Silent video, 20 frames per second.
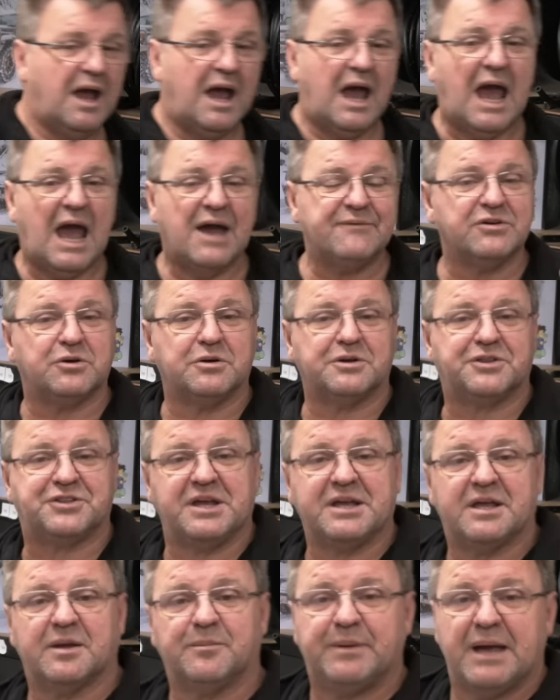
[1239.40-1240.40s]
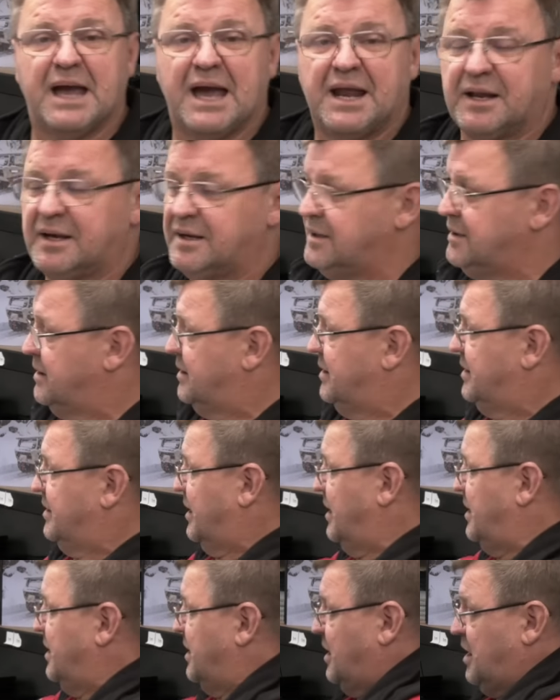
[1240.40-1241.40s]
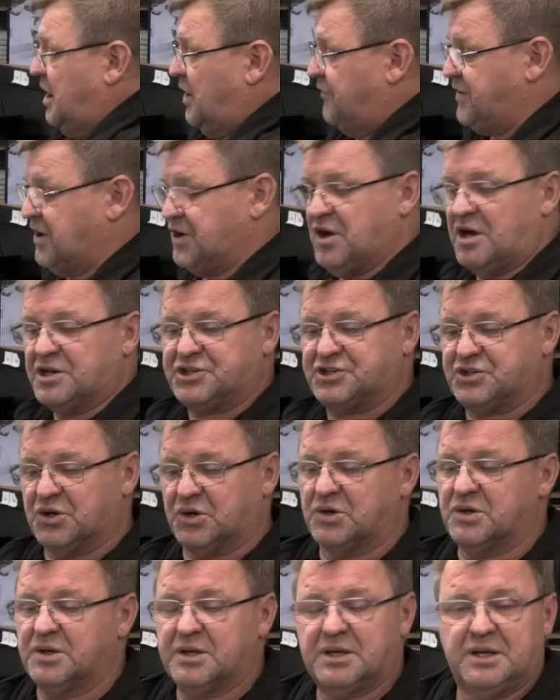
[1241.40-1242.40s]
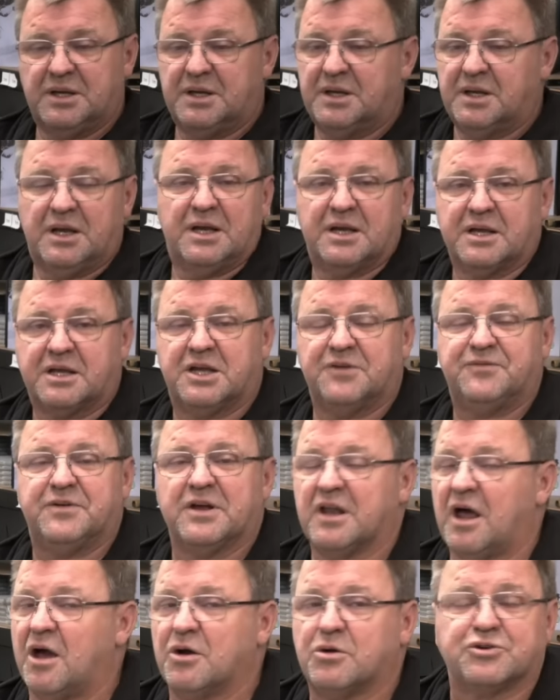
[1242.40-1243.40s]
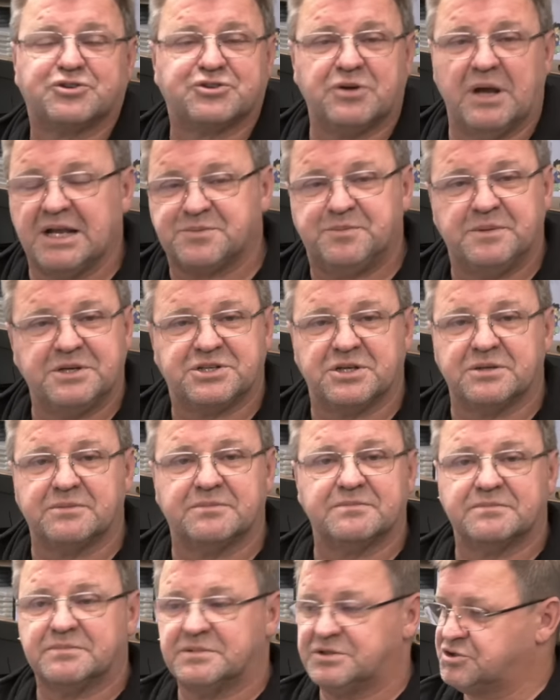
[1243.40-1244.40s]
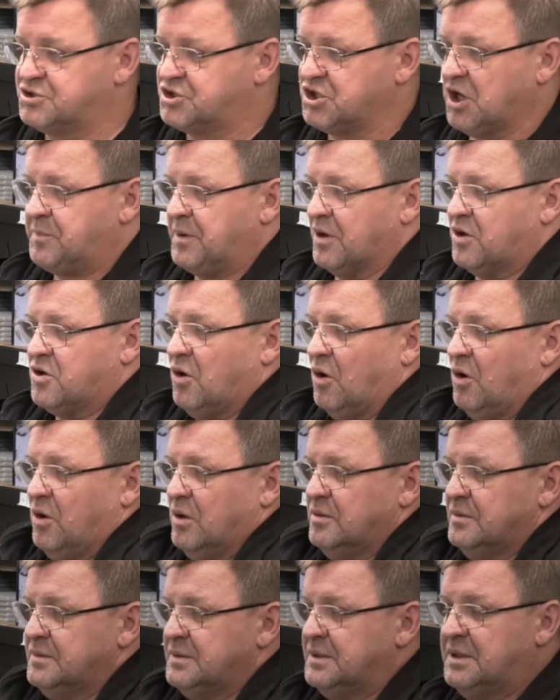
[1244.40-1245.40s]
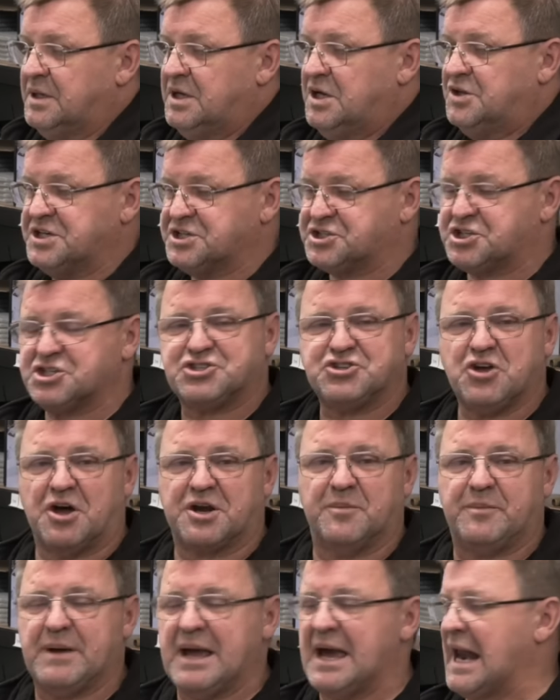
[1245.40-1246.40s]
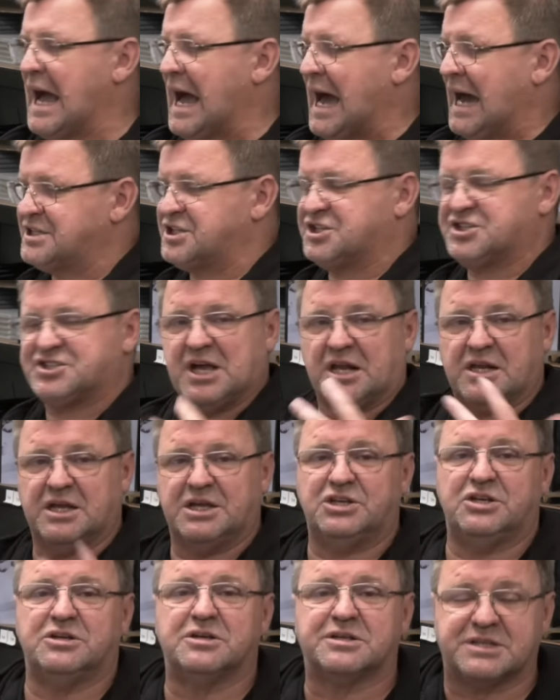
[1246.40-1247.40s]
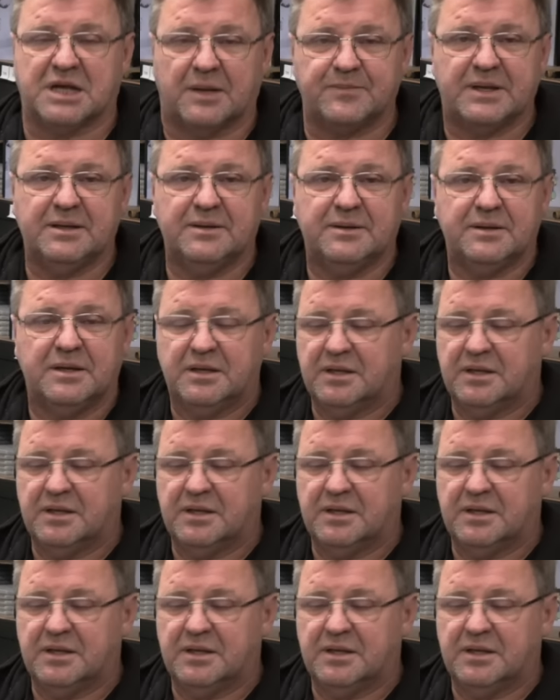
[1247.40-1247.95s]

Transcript: Have a good think about it. If you're not sure, give your local transmission shop a call. This is not about us selling you something.